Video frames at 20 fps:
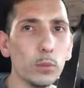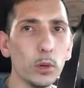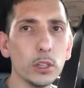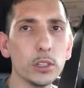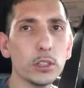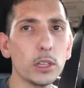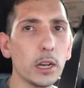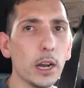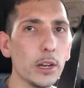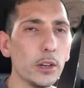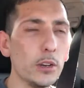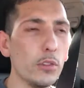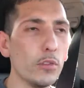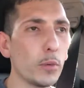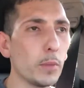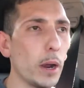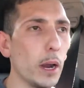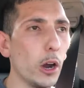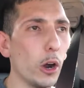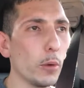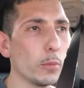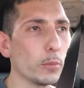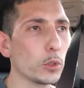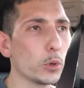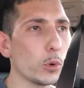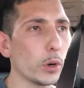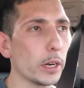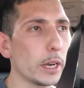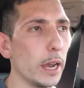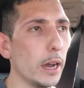ones that I do for my arms
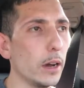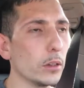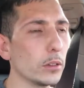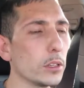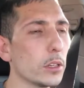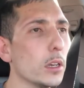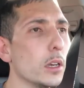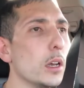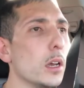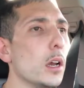workouts.